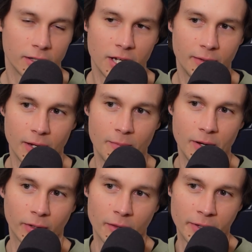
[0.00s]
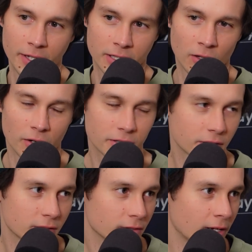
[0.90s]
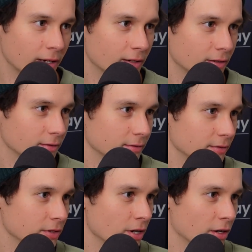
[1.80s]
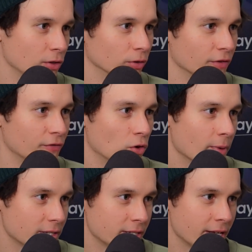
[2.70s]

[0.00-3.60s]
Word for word: he'd, he'd be one of the biggest locks, like you know, in all the formats